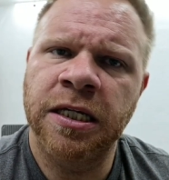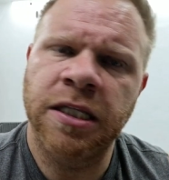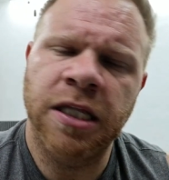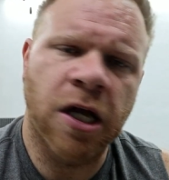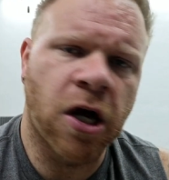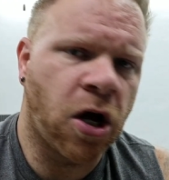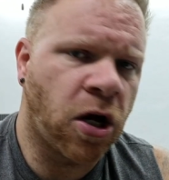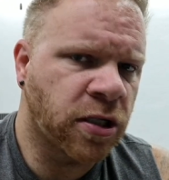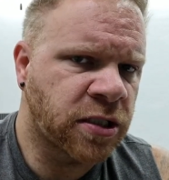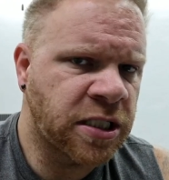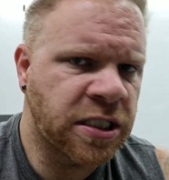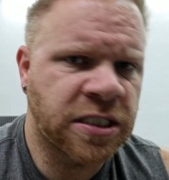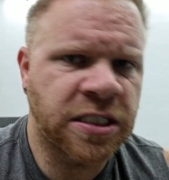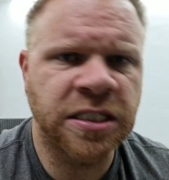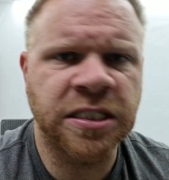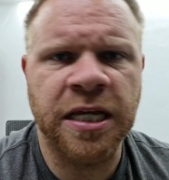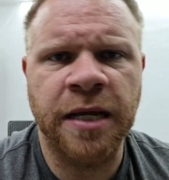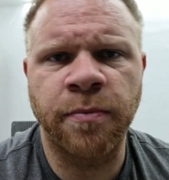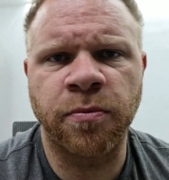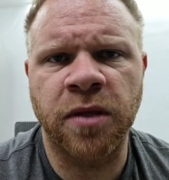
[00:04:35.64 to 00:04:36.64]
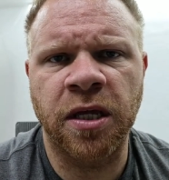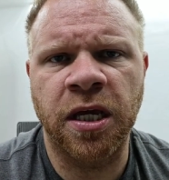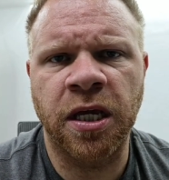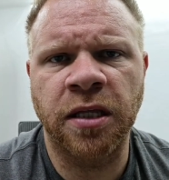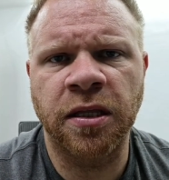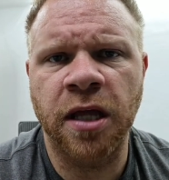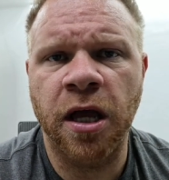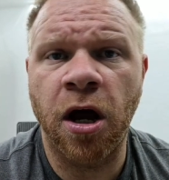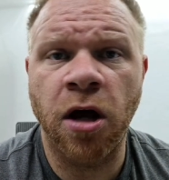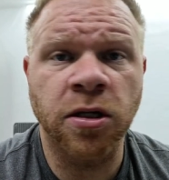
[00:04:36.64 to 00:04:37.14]
They all teach the same
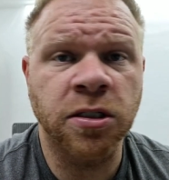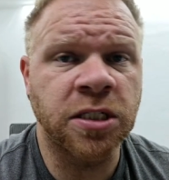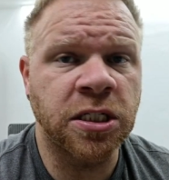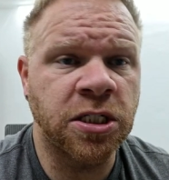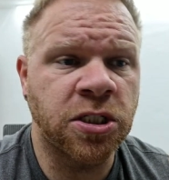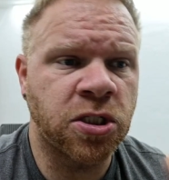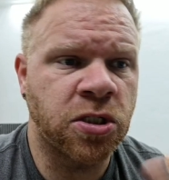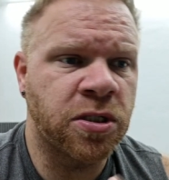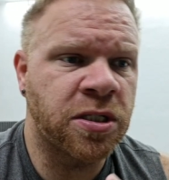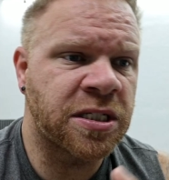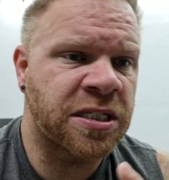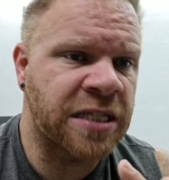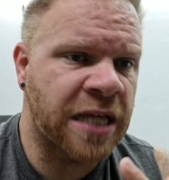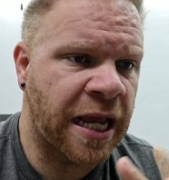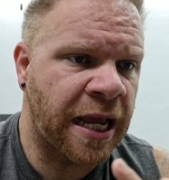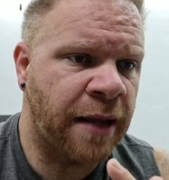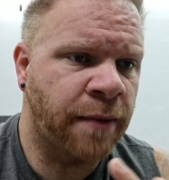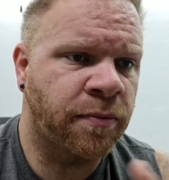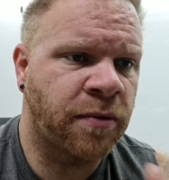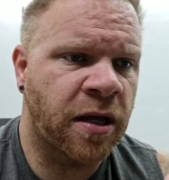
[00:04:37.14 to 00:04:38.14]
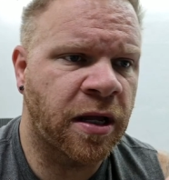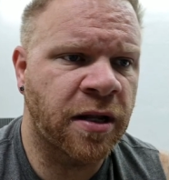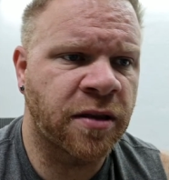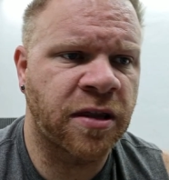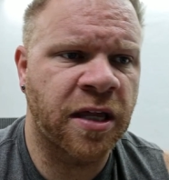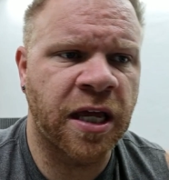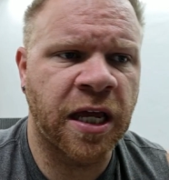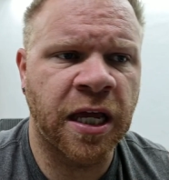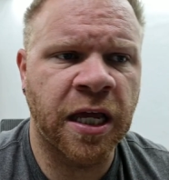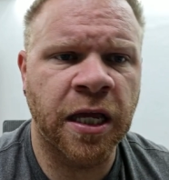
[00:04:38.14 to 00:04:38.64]
thing. They all teach you the same kind of
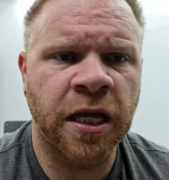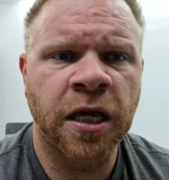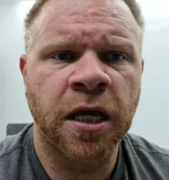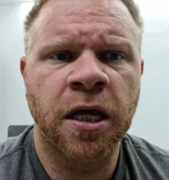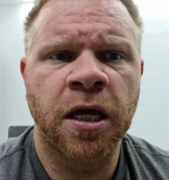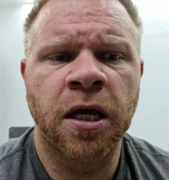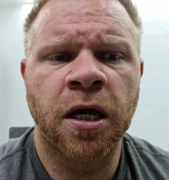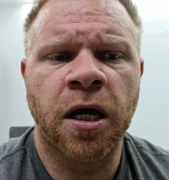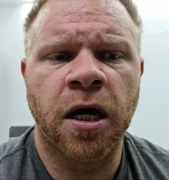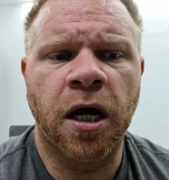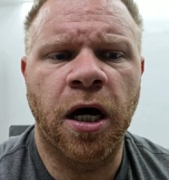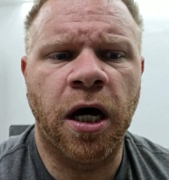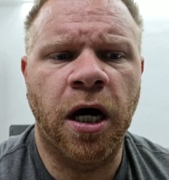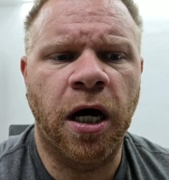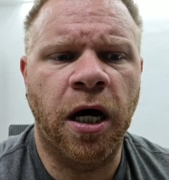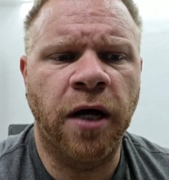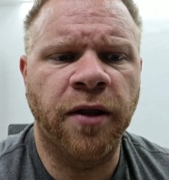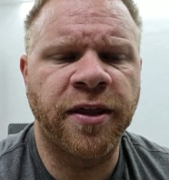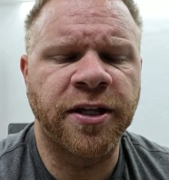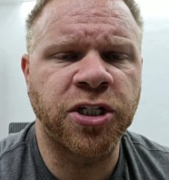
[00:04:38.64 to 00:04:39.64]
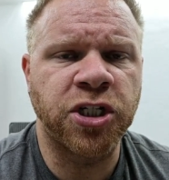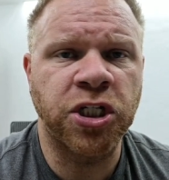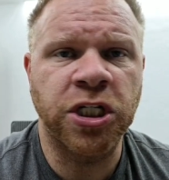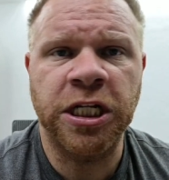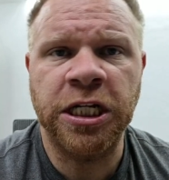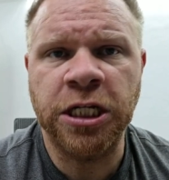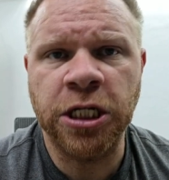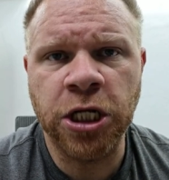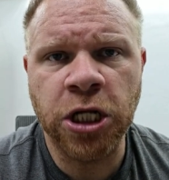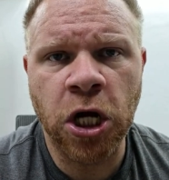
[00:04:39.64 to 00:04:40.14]
thing uh, that you
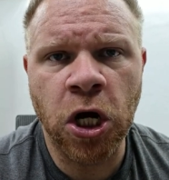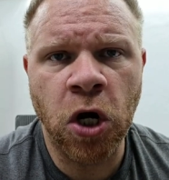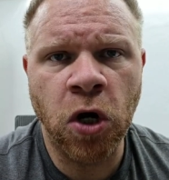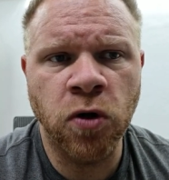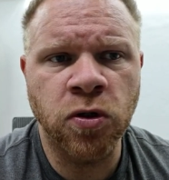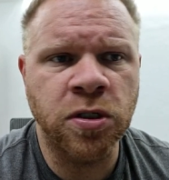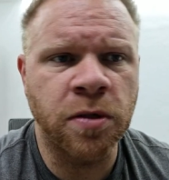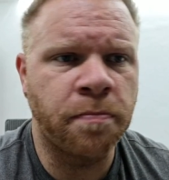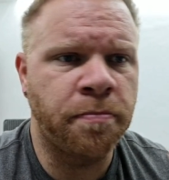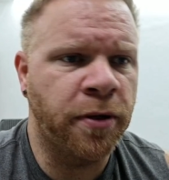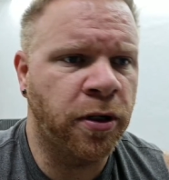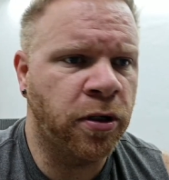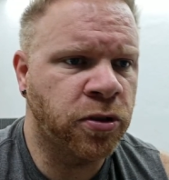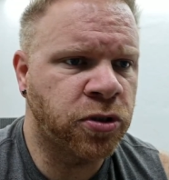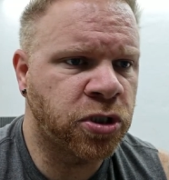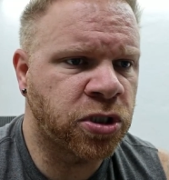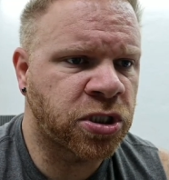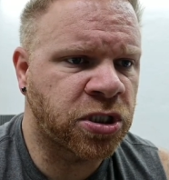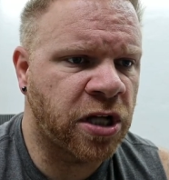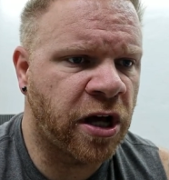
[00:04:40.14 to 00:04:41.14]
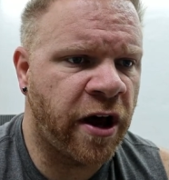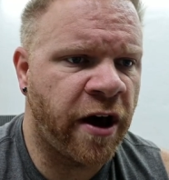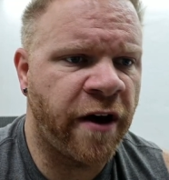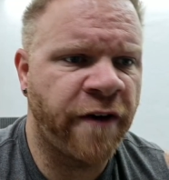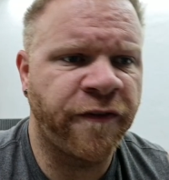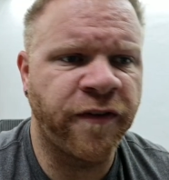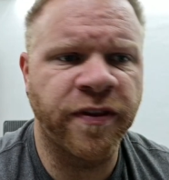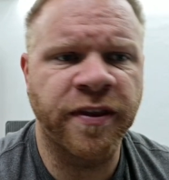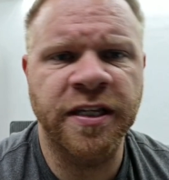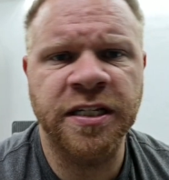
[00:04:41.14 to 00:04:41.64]
need to know to build your
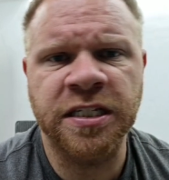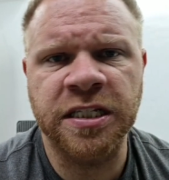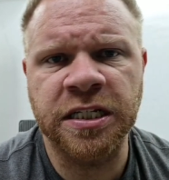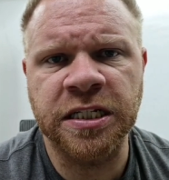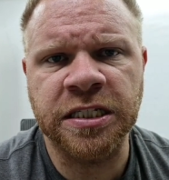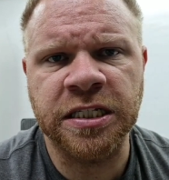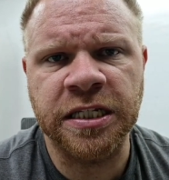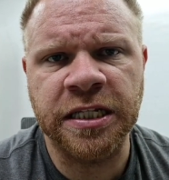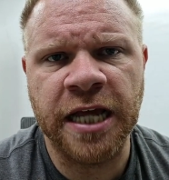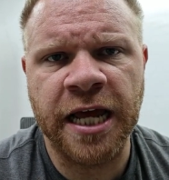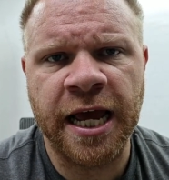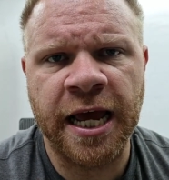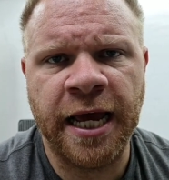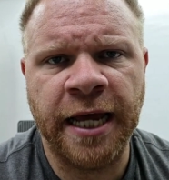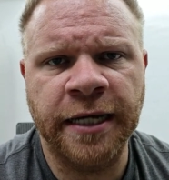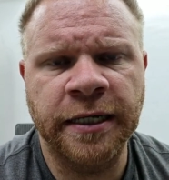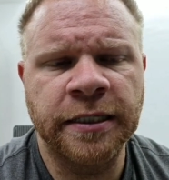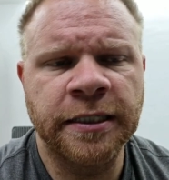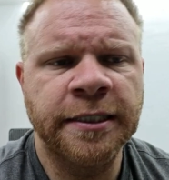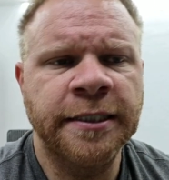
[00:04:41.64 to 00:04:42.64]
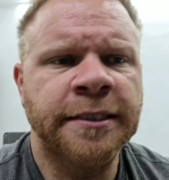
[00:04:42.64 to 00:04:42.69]
stuff and this and this and that.